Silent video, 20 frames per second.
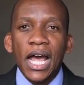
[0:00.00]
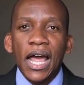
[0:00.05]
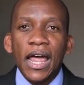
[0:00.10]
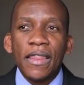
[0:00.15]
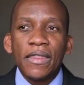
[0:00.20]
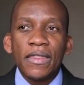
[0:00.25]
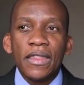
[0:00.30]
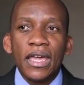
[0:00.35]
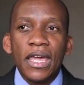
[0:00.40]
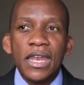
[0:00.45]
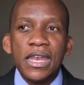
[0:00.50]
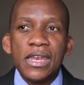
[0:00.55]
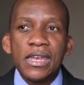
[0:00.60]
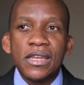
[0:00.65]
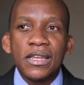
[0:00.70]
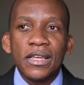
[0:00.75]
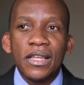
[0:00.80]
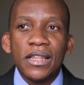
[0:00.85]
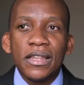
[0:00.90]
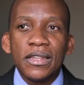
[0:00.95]
and
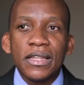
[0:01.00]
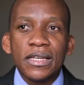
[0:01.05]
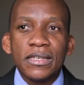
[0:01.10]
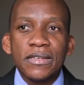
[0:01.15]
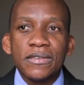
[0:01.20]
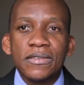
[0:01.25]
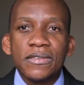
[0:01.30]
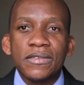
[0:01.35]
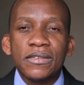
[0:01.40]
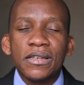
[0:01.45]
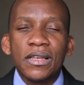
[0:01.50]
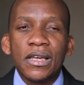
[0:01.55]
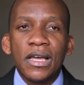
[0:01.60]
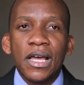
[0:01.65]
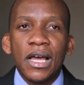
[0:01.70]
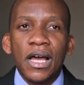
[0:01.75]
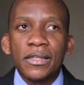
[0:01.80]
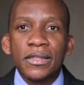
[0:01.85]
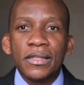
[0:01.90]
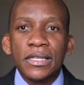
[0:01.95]
then that
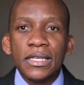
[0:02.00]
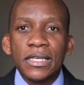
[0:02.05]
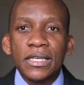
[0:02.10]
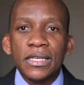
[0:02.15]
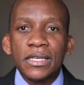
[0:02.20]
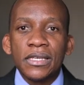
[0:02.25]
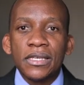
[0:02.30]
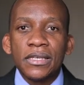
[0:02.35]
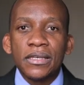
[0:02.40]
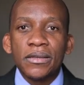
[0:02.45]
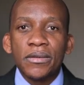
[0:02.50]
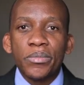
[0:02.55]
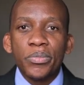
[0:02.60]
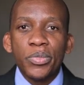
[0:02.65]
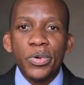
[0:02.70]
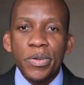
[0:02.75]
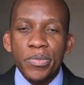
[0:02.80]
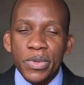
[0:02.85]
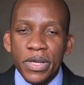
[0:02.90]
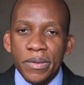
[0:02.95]
the
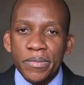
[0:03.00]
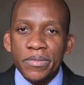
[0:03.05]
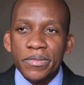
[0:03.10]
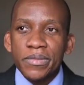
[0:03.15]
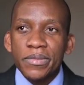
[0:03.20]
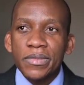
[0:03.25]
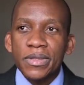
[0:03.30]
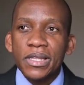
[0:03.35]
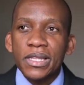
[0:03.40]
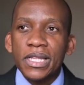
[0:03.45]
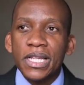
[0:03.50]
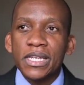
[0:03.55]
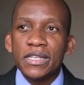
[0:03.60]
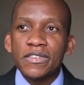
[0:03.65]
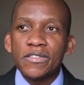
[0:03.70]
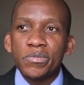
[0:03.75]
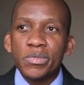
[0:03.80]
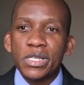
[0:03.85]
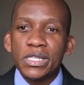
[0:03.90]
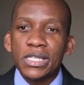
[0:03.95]
premium, that
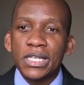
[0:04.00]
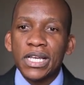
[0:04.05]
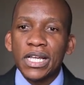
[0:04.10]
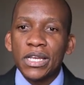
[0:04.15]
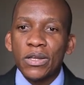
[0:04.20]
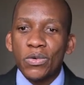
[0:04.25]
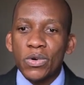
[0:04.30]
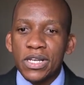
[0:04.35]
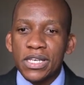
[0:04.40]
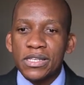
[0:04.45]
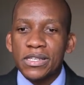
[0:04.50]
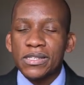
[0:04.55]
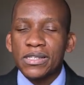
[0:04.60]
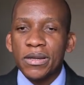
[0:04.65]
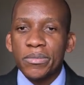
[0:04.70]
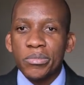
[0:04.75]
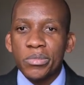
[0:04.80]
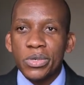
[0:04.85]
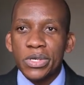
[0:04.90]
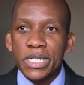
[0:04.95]
is basically what
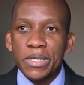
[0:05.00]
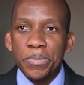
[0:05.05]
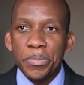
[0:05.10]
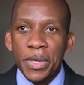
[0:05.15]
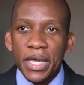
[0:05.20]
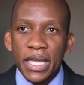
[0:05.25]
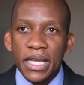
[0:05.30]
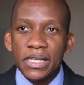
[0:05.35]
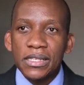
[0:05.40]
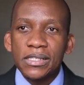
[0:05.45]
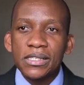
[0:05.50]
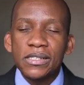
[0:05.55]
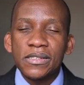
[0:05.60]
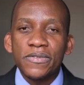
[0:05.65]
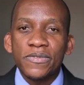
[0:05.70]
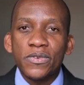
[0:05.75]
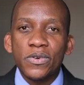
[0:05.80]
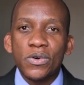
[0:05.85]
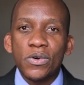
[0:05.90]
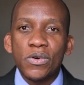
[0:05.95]
somebody
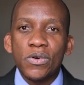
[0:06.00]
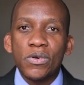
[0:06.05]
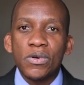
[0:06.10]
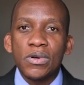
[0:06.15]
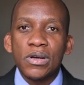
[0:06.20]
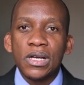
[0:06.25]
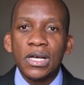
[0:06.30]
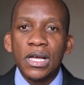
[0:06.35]
pays for